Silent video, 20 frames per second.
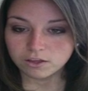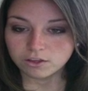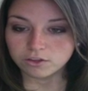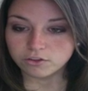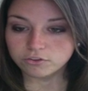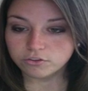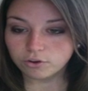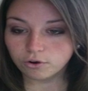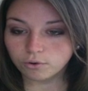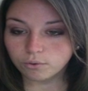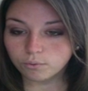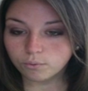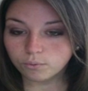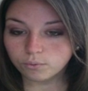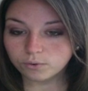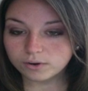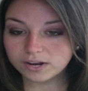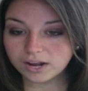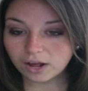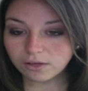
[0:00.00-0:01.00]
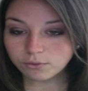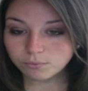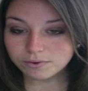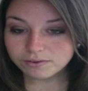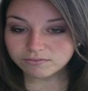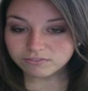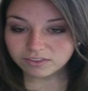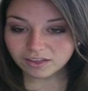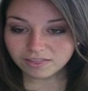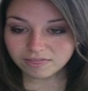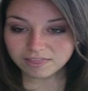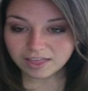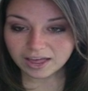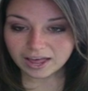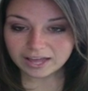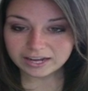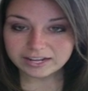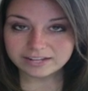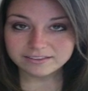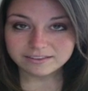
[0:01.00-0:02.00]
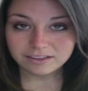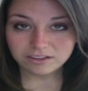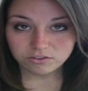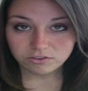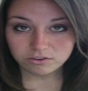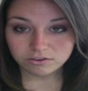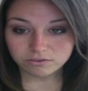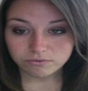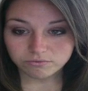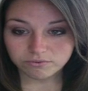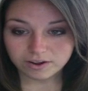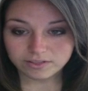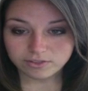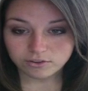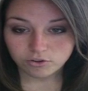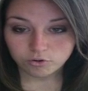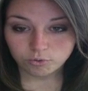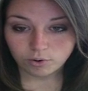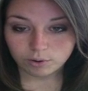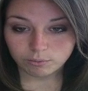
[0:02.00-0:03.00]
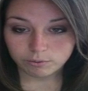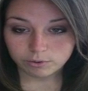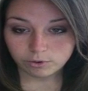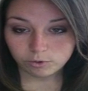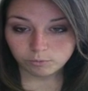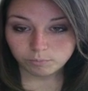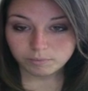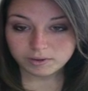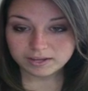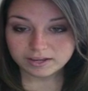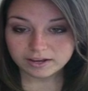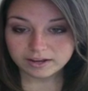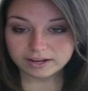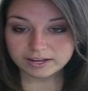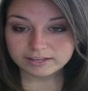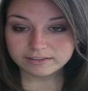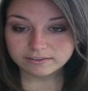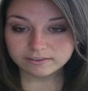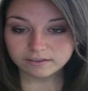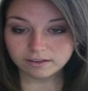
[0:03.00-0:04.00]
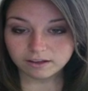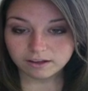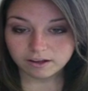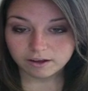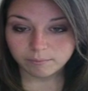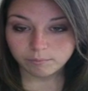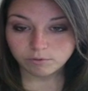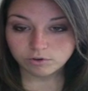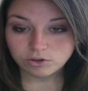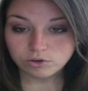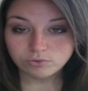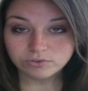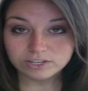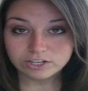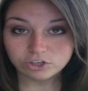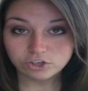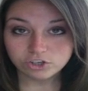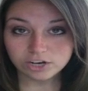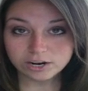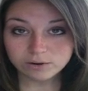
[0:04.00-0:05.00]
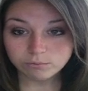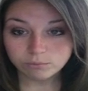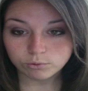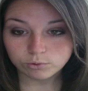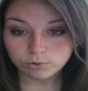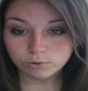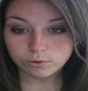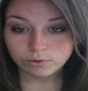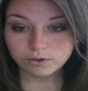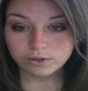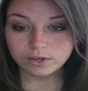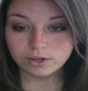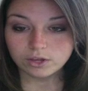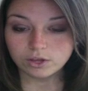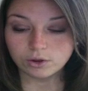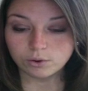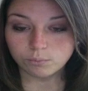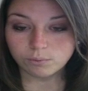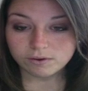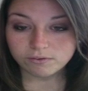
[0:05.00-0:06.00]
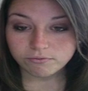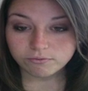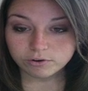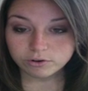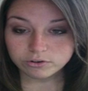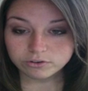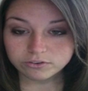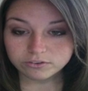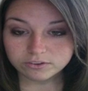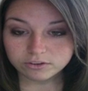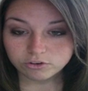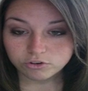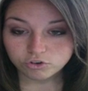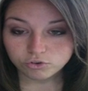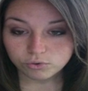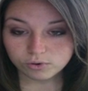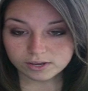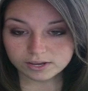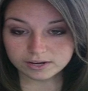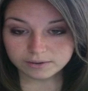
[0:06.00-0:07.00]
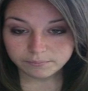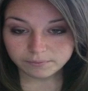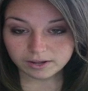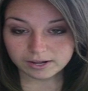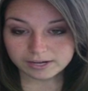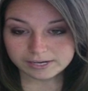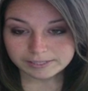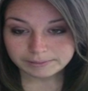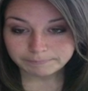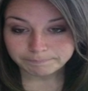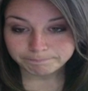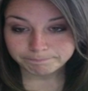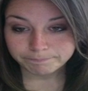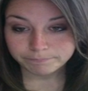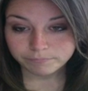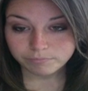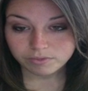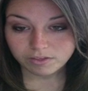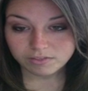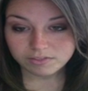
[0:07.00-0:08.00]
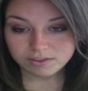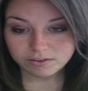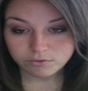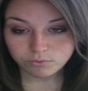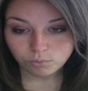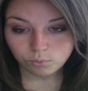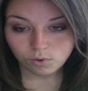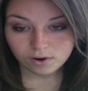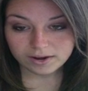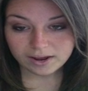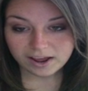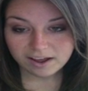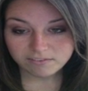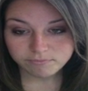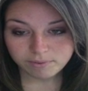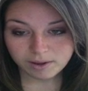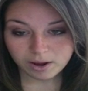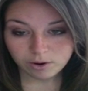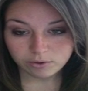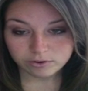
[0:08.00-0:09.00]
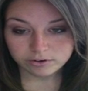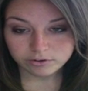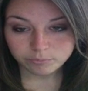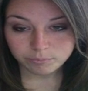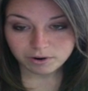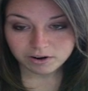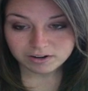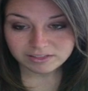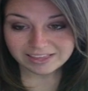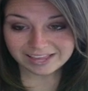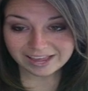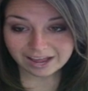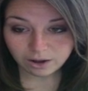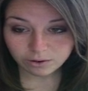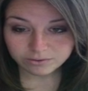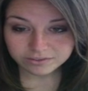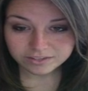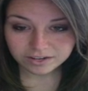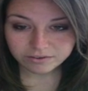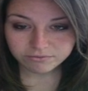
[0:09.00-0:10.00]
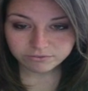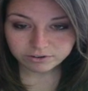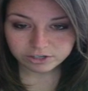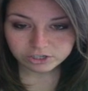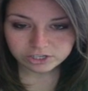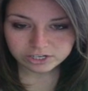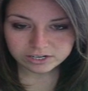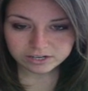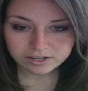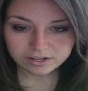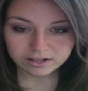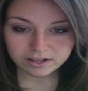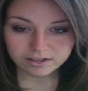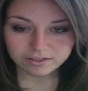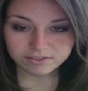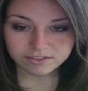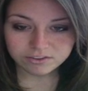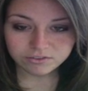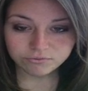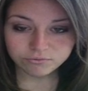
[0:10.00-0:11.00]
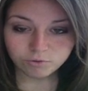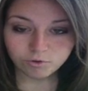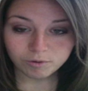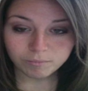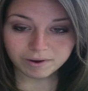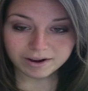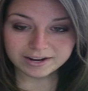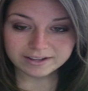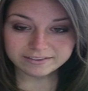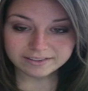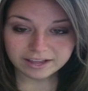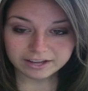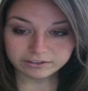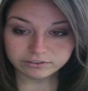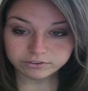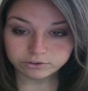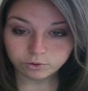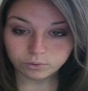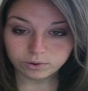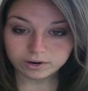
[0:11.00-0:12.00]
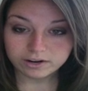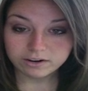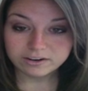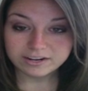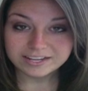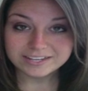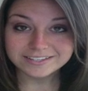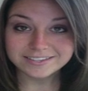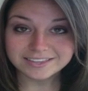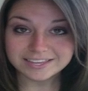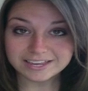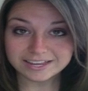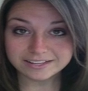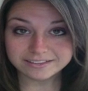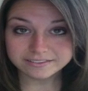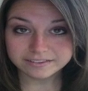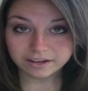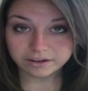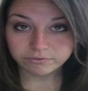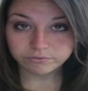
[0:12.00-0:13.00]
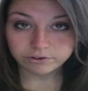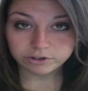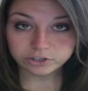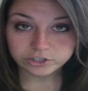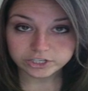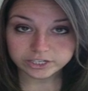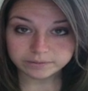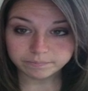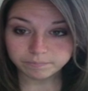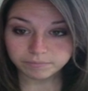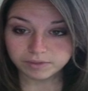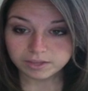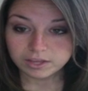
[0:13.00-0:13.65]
So now that we've done that, it's easier to find the square root because um, using chain rule, we first treat um, this 1 half power is part of the outside function. This 4 minus x squared is the inside function.